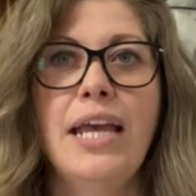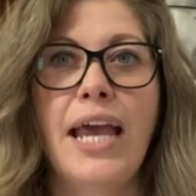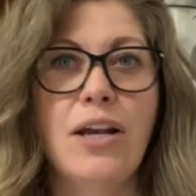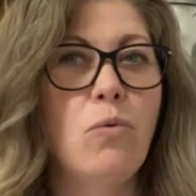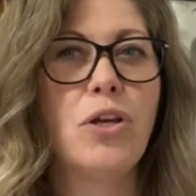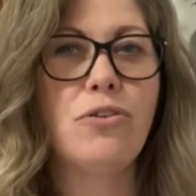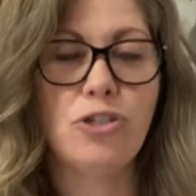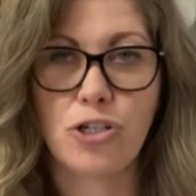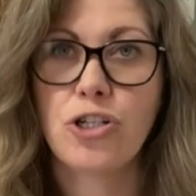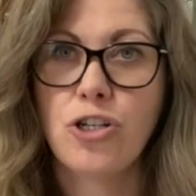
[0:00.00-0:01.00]
and I want you
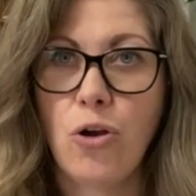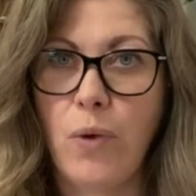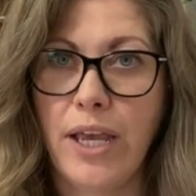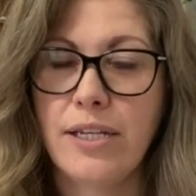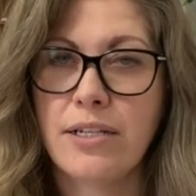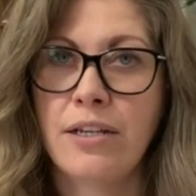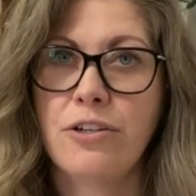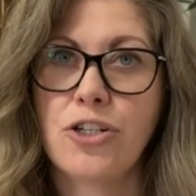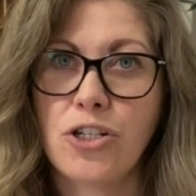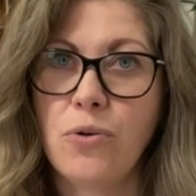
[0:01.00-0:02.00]
to
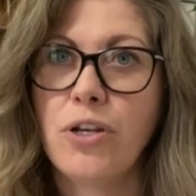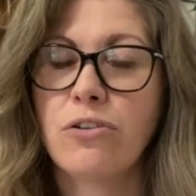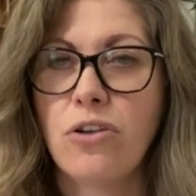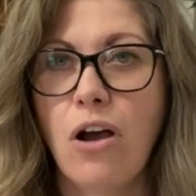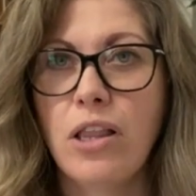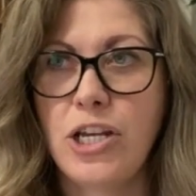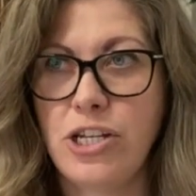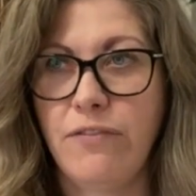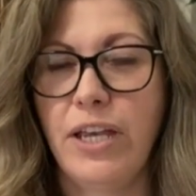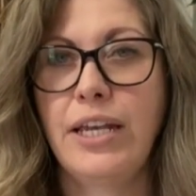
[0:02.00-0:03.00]
show your knowledge
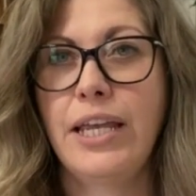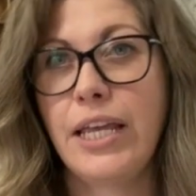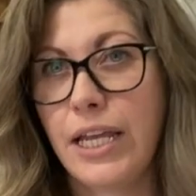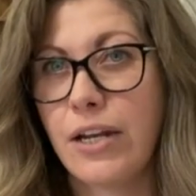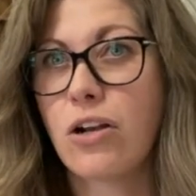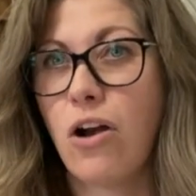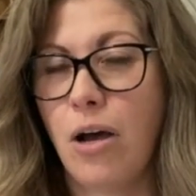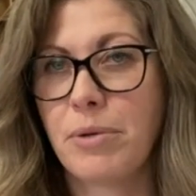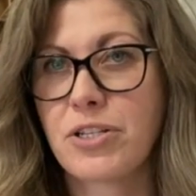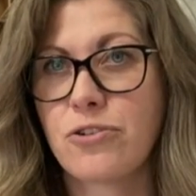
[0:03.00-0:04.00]
of it in a
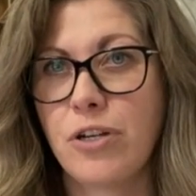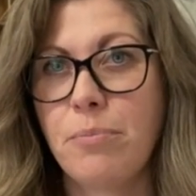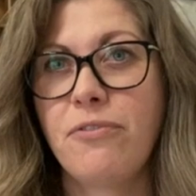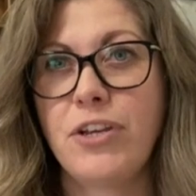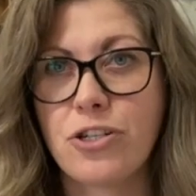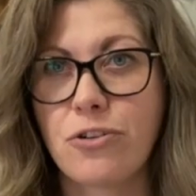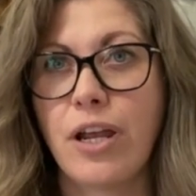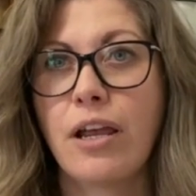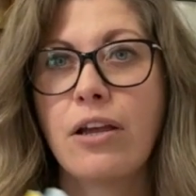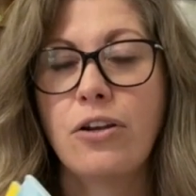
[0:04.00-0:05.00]
comic strip
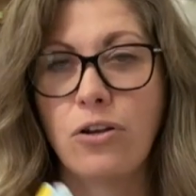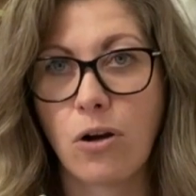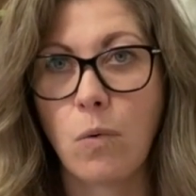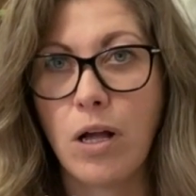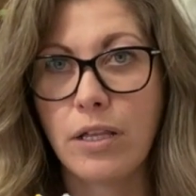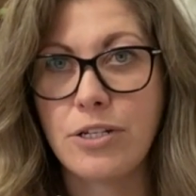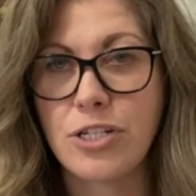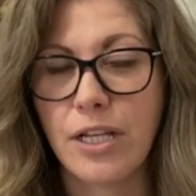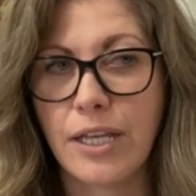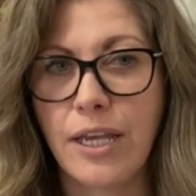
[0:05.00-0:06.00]
featuring Narwhal and
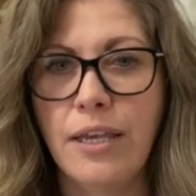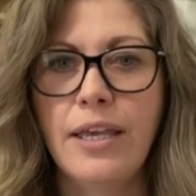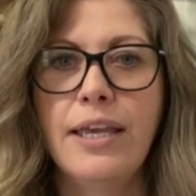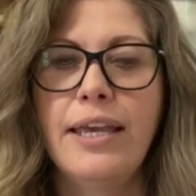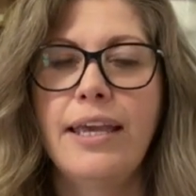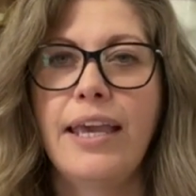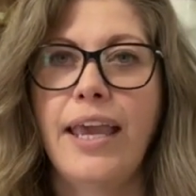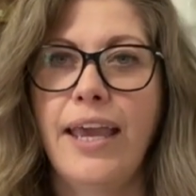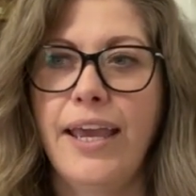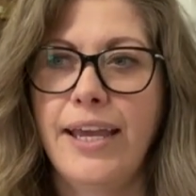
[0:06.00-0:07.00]
Jelly.
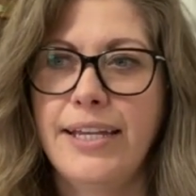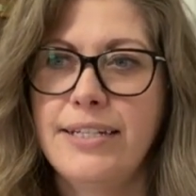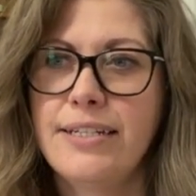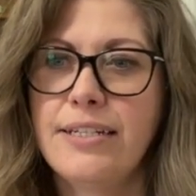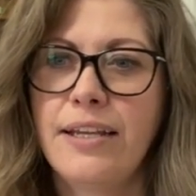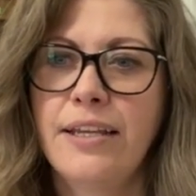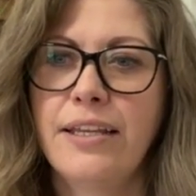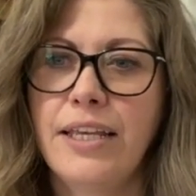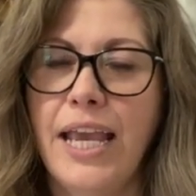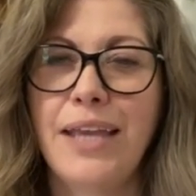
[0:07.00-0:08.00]
And
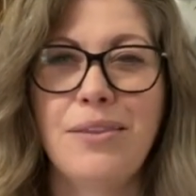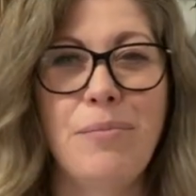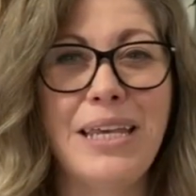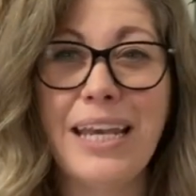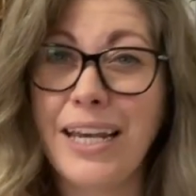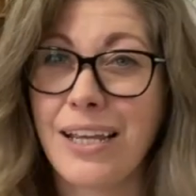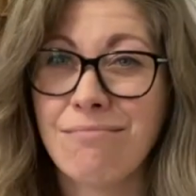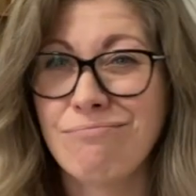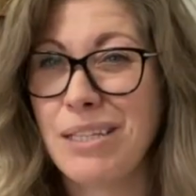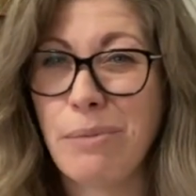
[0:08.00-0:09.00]
at the beginning,
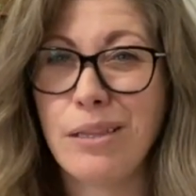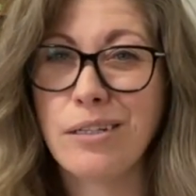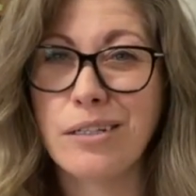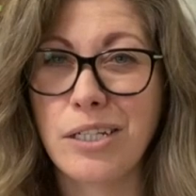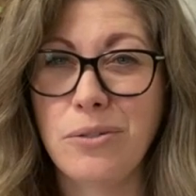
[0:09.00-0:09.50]
they may look at